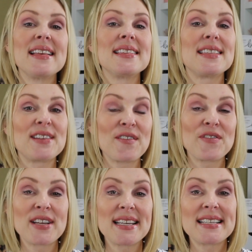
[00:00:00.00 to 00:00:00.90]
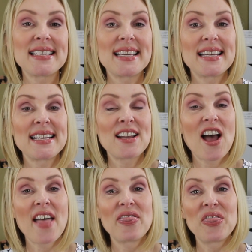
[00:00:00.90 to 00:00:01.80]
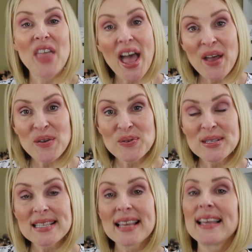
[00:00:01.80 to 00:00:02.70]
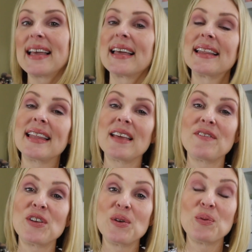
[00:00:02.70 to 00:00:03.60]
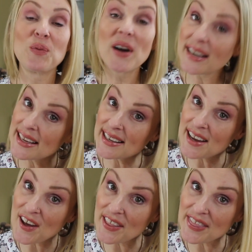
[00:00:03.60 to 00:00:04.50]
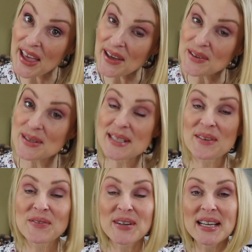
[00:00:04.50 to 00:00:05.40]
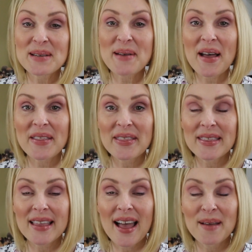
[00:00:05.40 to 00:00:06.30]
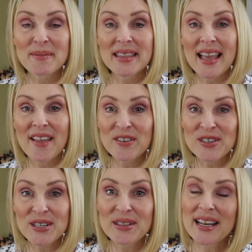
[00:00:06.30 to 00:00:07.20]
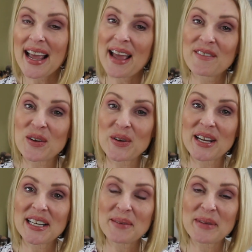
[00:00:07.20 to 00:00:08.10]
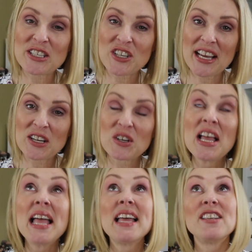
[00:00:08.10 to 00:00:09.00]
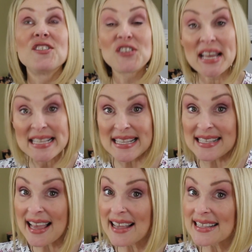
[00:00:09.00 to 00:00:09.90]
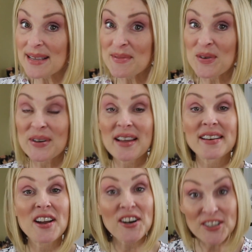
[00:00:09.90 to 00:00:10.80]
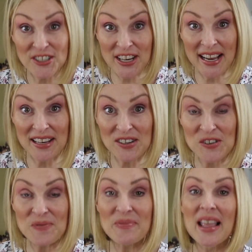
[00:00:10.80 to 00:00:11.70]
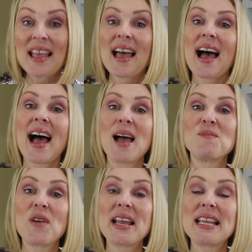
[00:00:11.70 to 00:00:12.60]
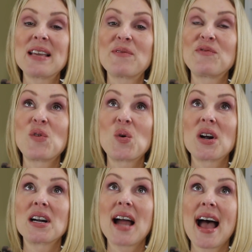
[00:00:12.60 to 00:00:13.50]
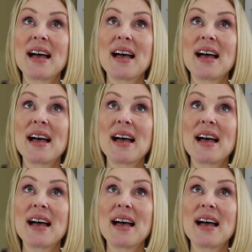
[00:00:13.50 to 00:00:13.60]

so don't forget to get in on those. If you want in on those, don't forget about the other two that I have going on my channel. Jess has got some going on her channel. I'm waiting for